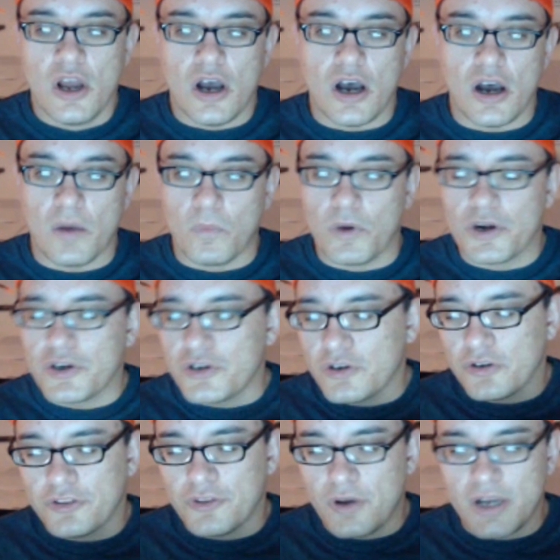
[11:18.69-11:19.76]
What are
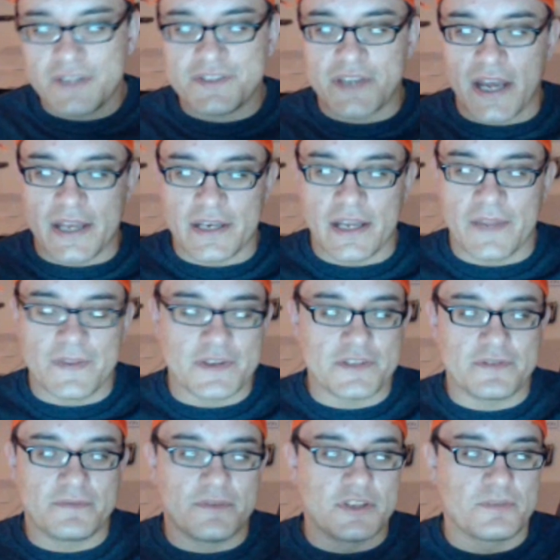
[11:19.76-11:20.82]
your thoughts on
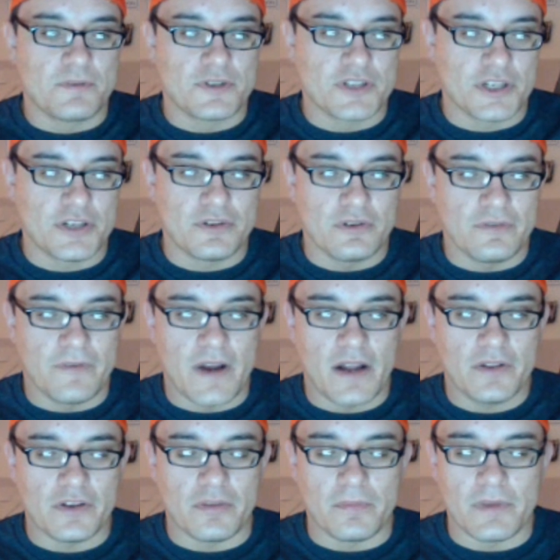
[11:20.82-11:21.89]
this particular
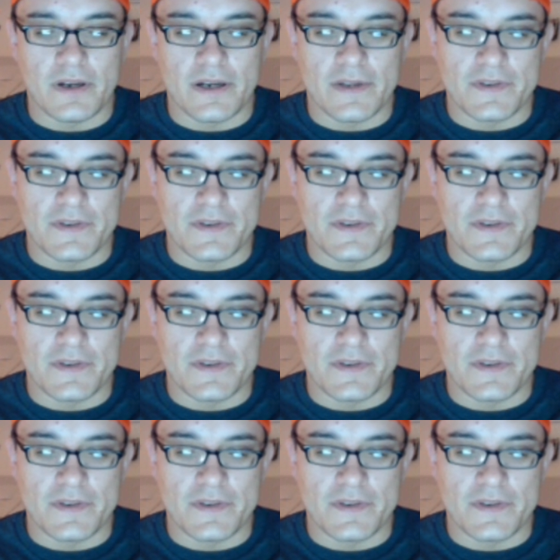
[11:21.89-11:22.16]
volume?